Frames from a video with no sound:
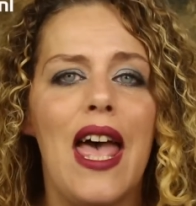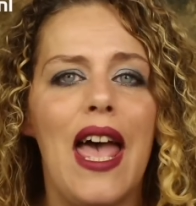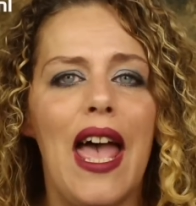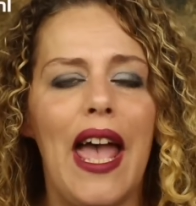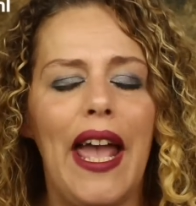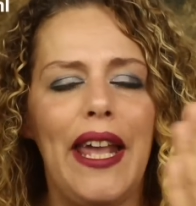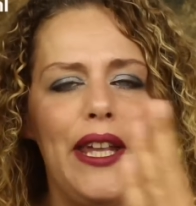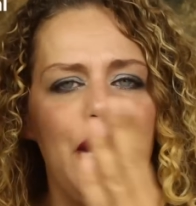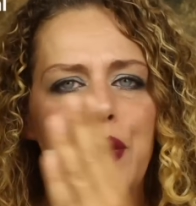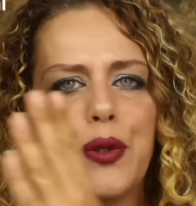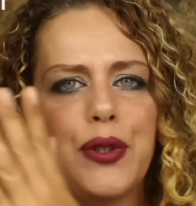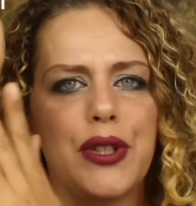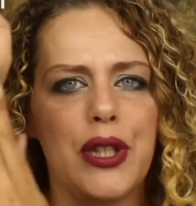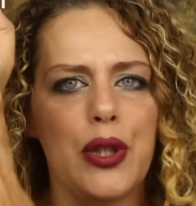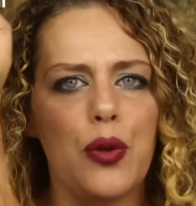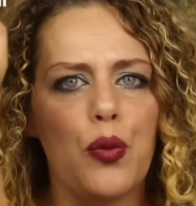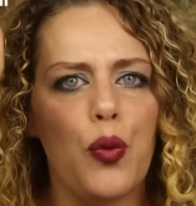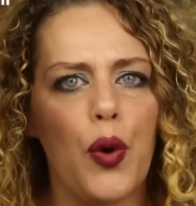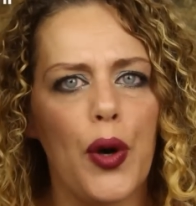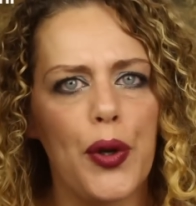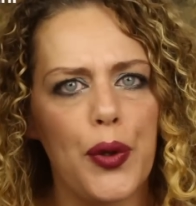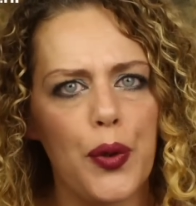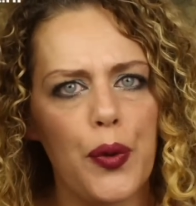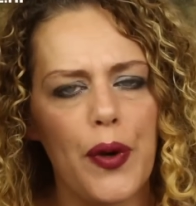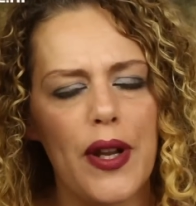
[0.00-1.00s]
and using
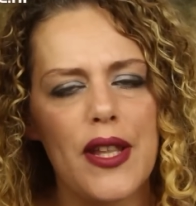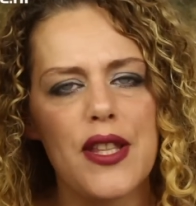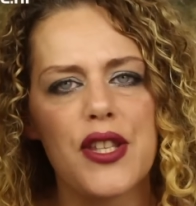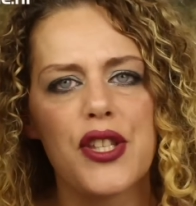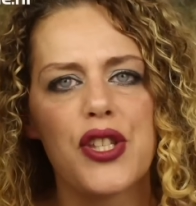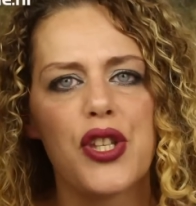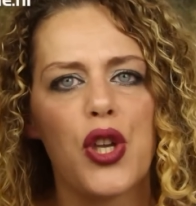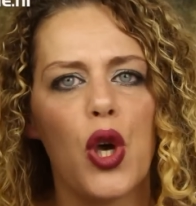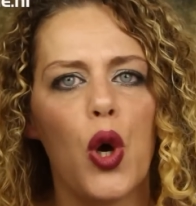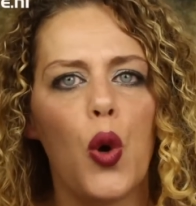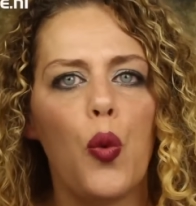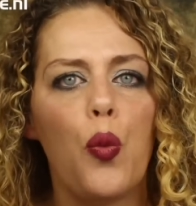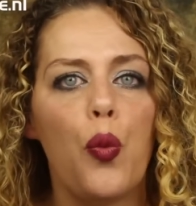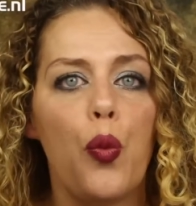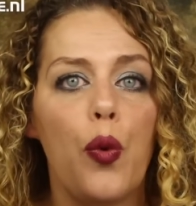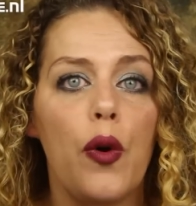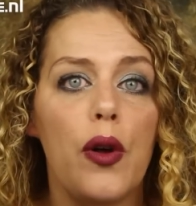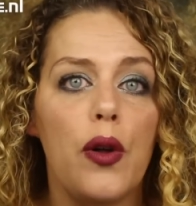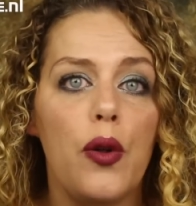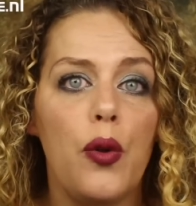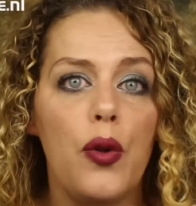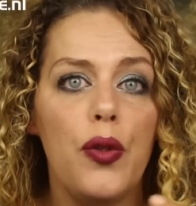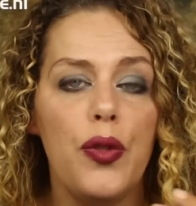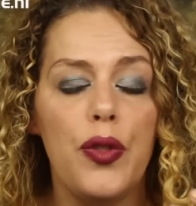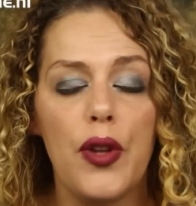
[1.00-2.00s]
water and soap
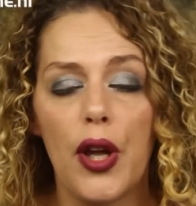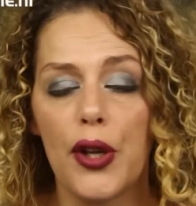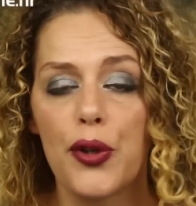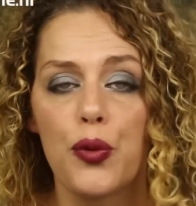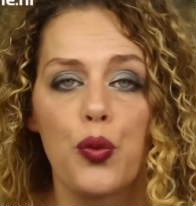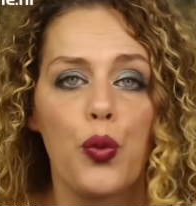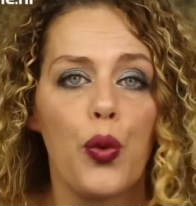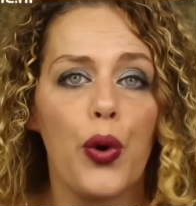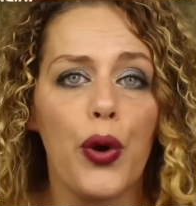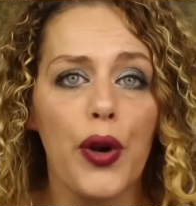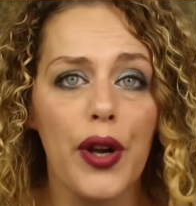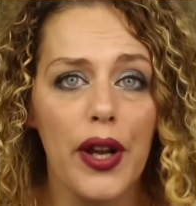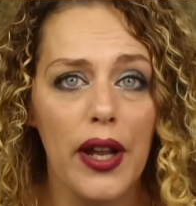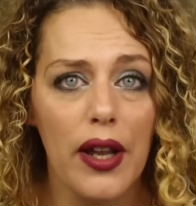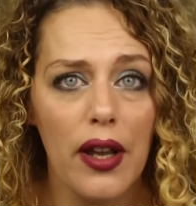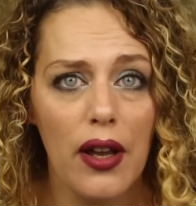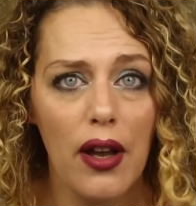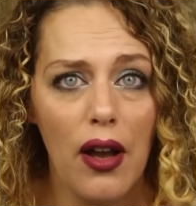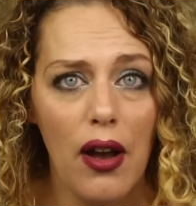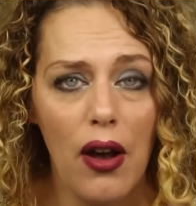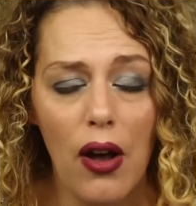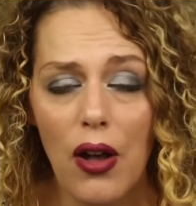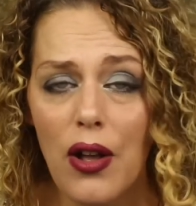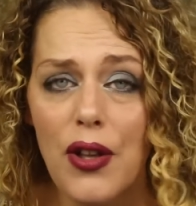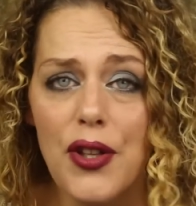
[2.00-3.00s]
will not work
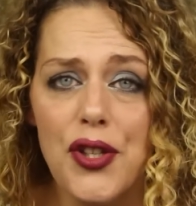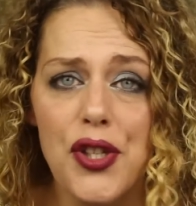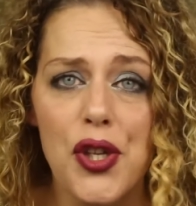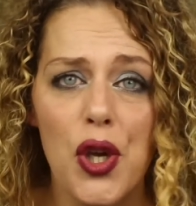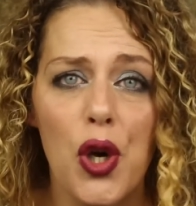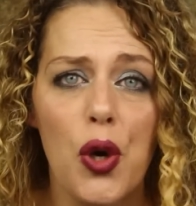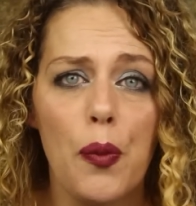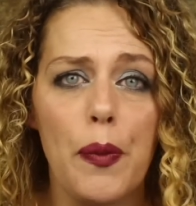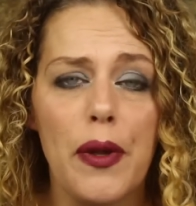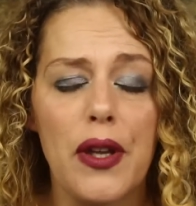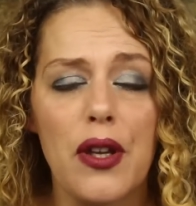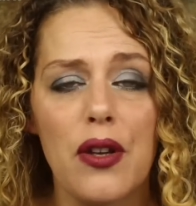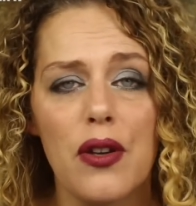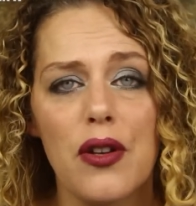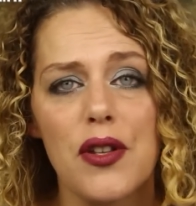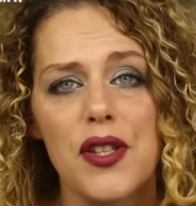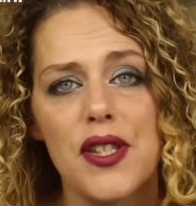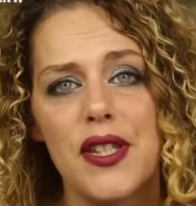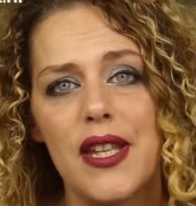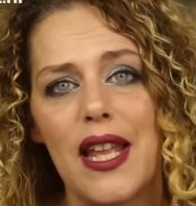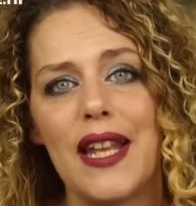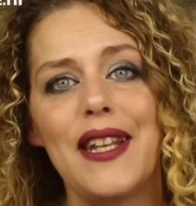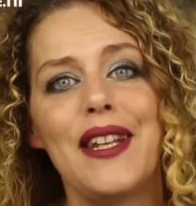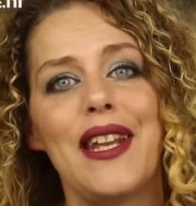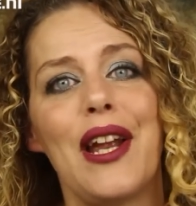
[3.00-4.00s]
also,
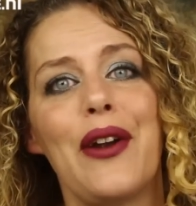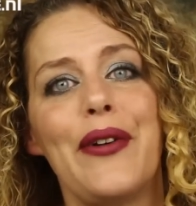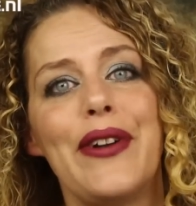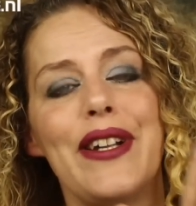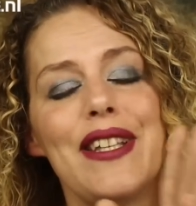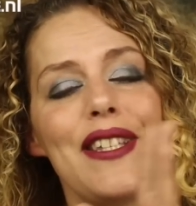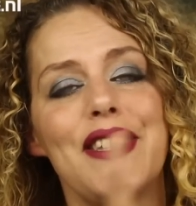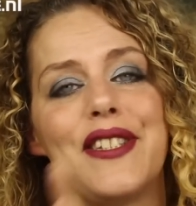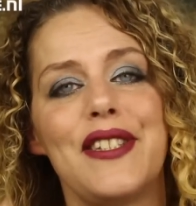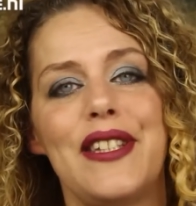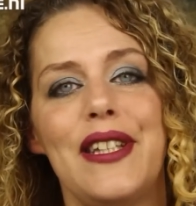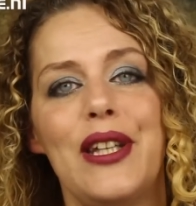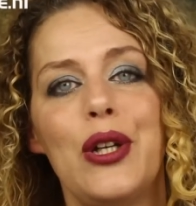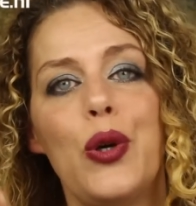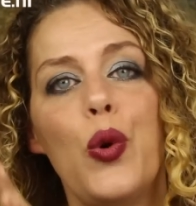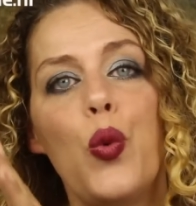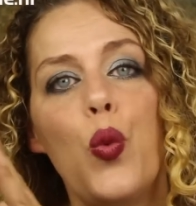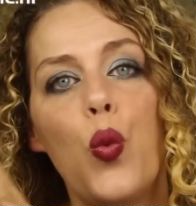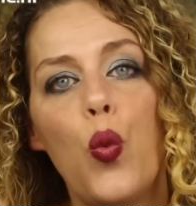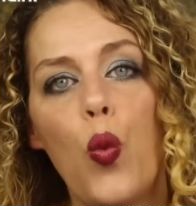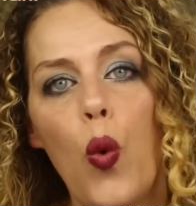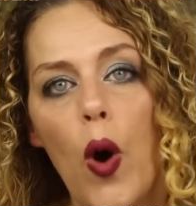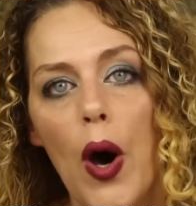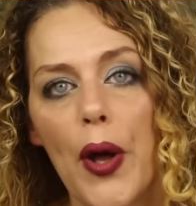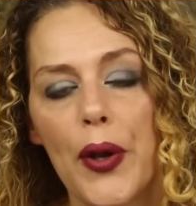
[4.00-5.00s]
because then there is still
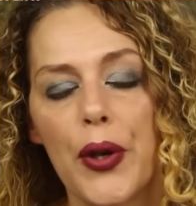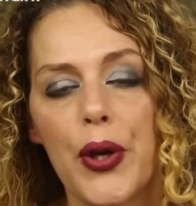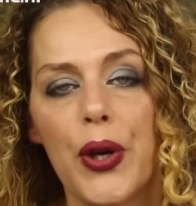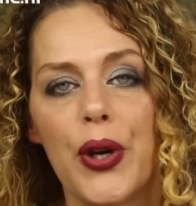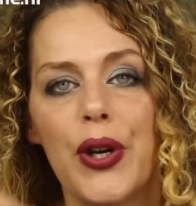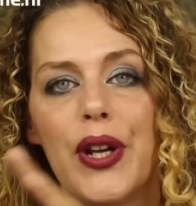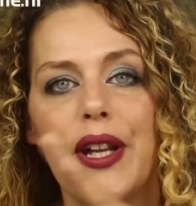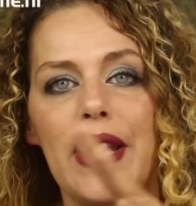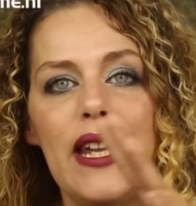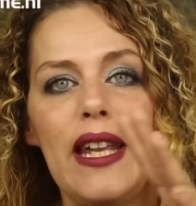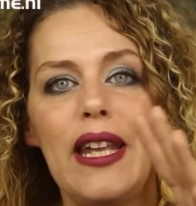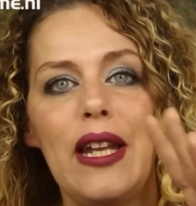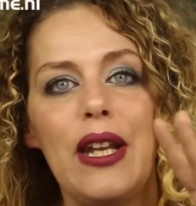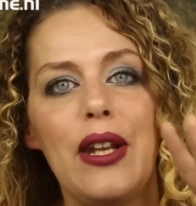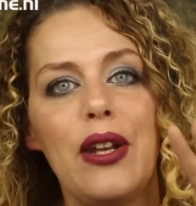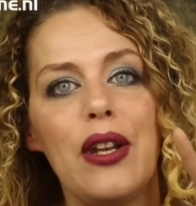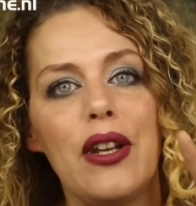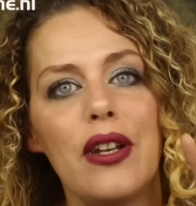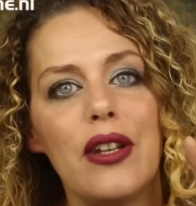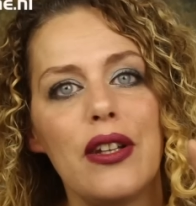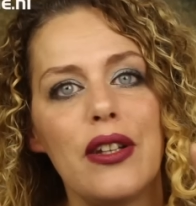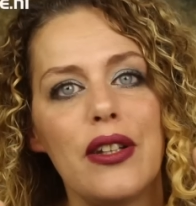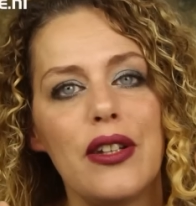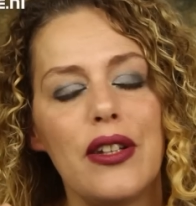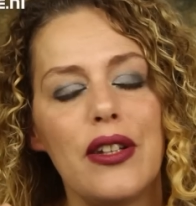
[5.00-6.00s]
water in